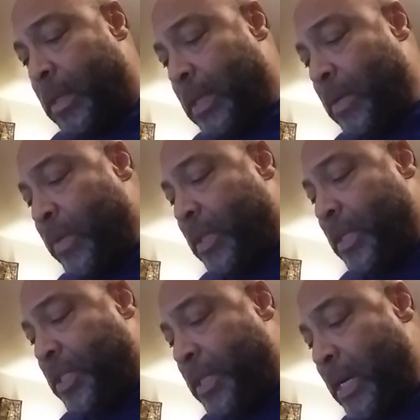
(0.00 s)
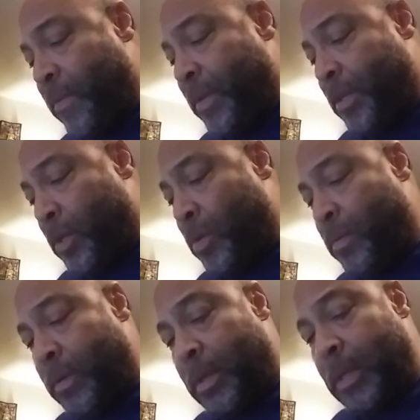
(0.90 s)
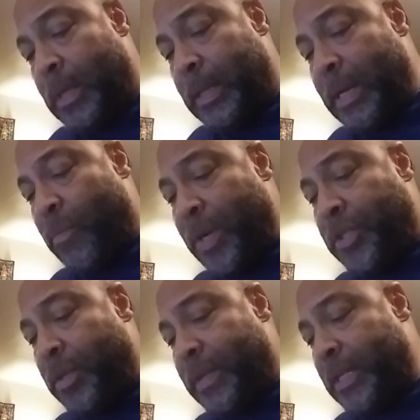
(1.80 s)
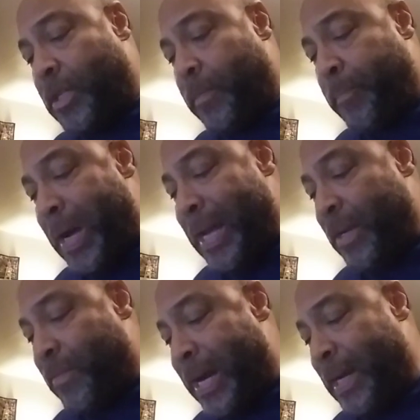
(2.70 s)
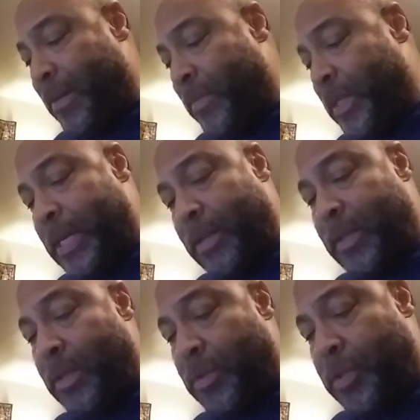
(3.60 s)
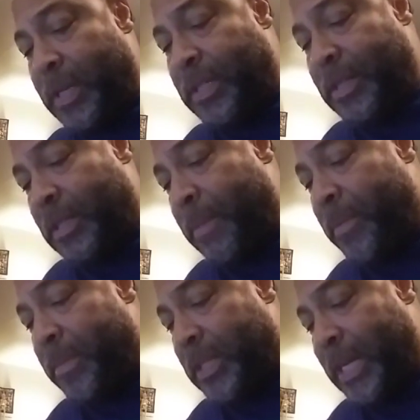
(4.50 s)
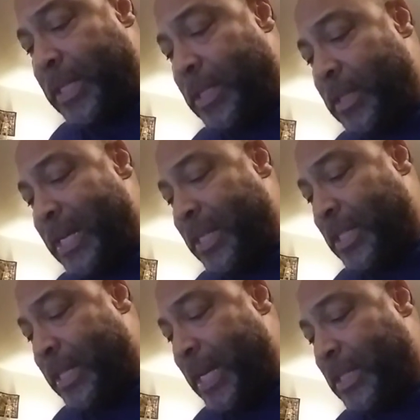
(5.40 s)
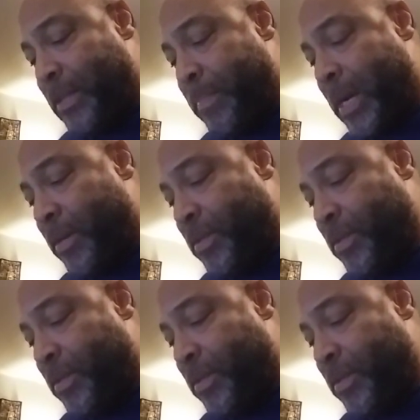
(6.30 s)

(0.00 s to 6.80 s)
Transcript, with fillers: that I want to share with you that once you get your body right with healthy nutrition, supplementation, and education about